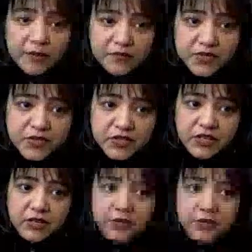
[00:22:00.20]
comes
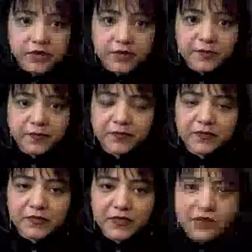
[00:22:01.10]

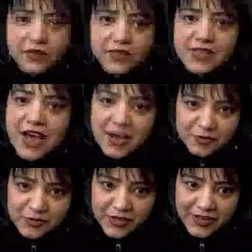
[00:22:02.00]
in the
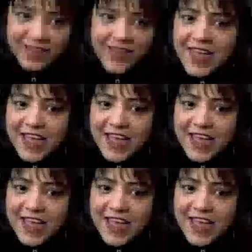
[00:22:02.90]
house, okay,